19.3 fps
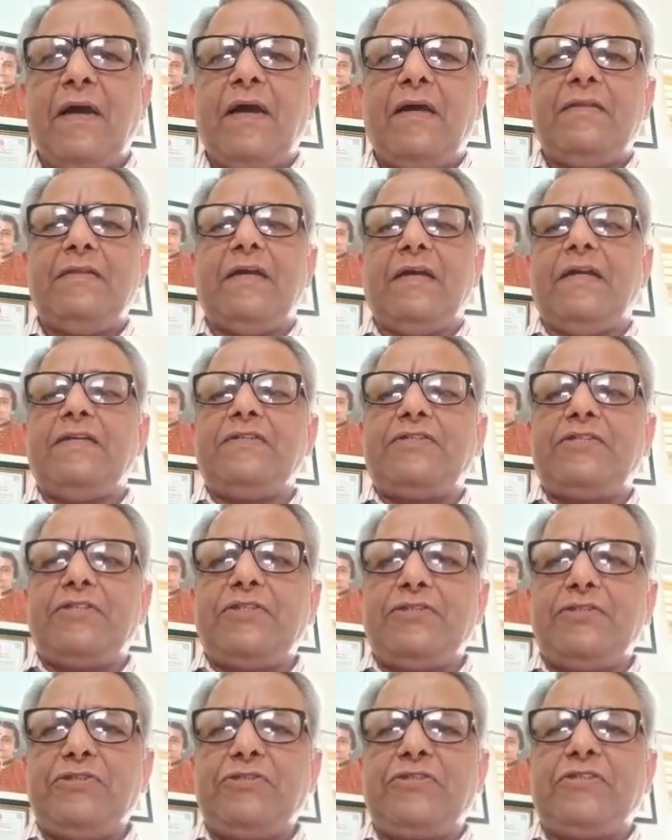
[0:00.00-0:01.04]
the
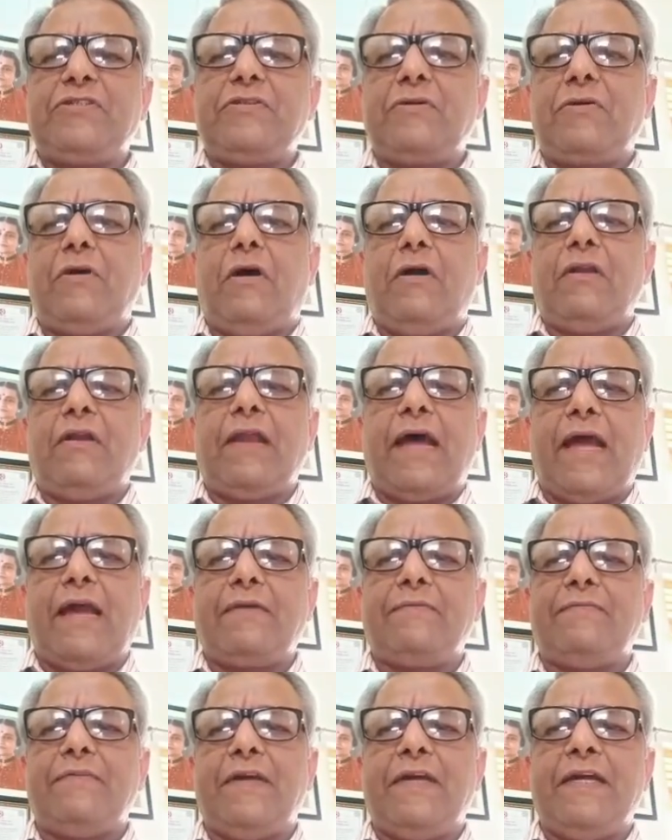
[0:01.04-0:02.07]
institution called
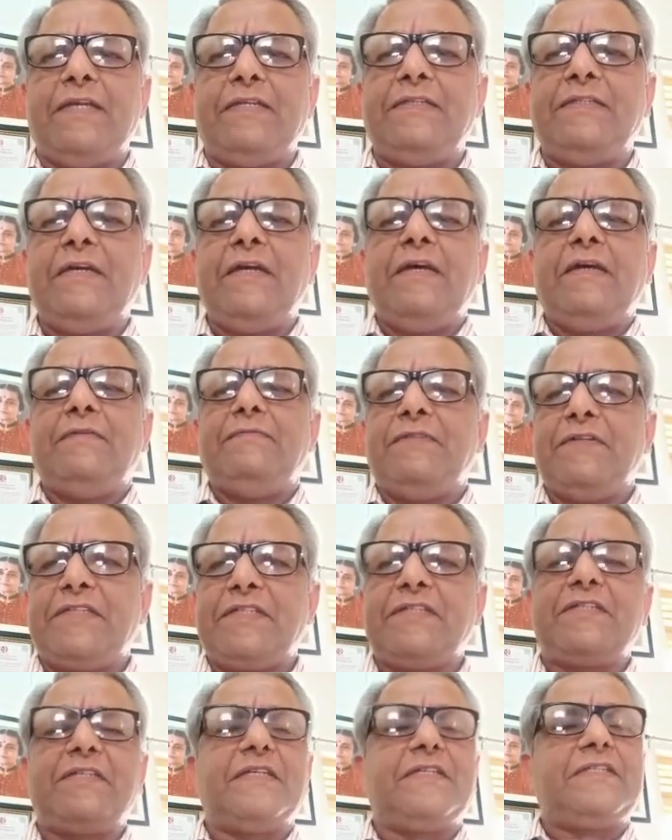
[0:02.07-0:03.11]
language, which
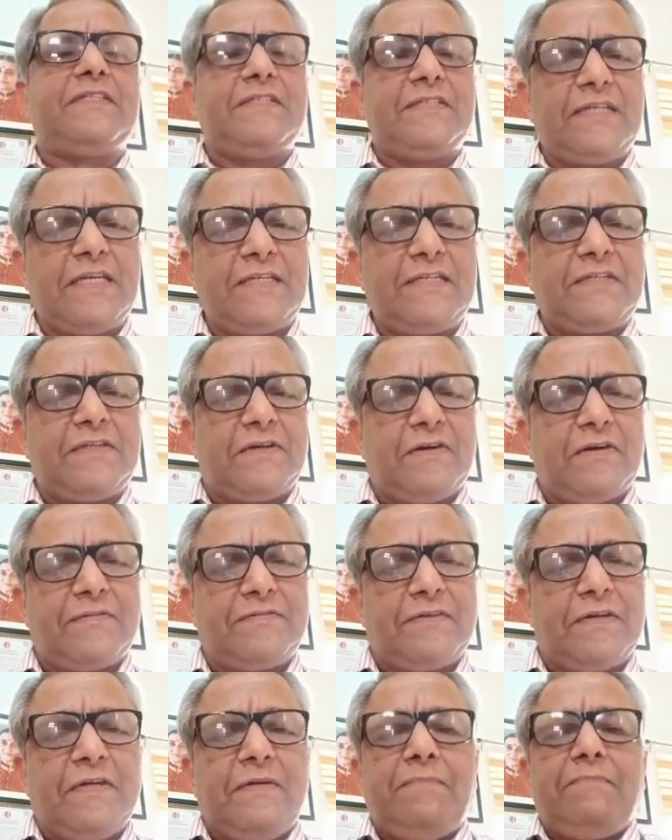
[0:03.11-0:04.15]
is a set
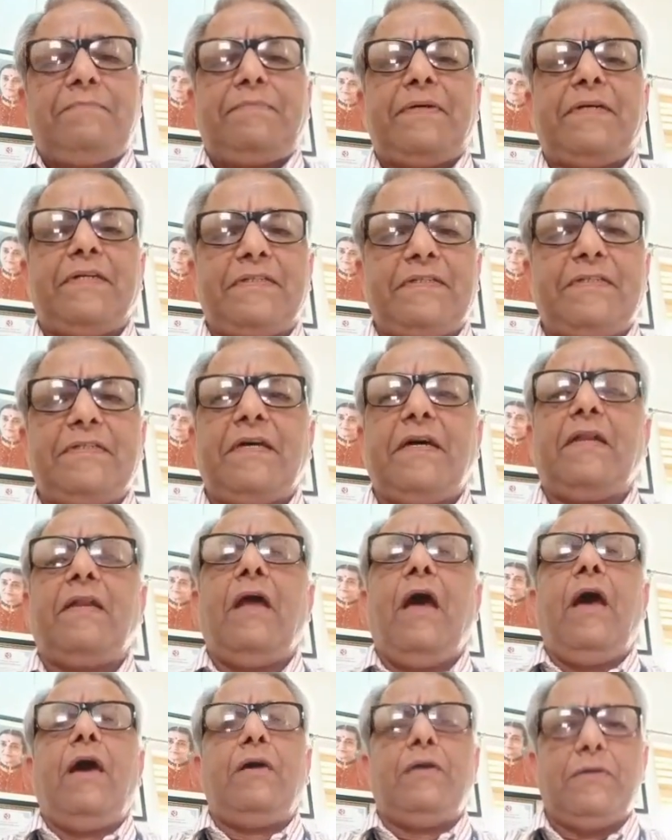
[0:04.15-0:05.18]
of impersonal
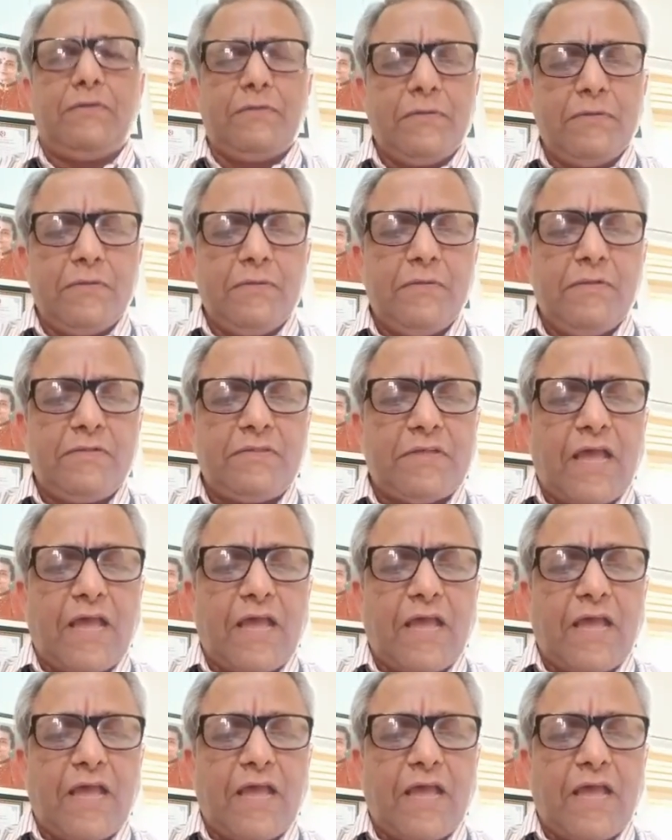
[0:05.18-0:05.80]
rules